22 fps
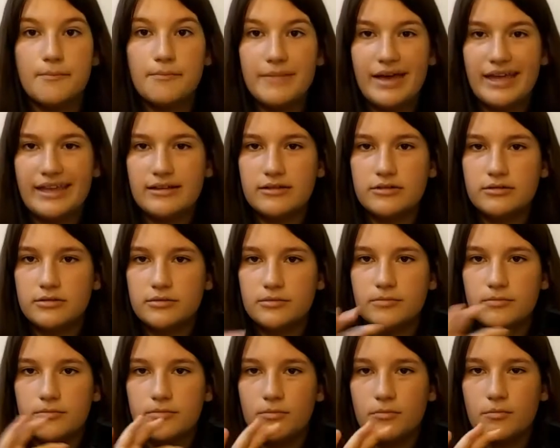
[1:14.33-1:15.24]
metal
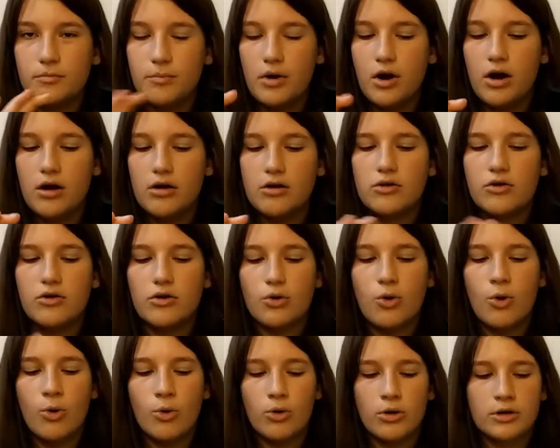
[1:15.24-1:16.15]
bar or
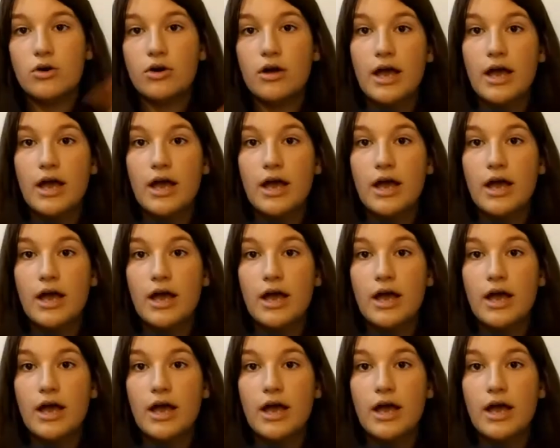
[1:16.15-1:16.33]
cord,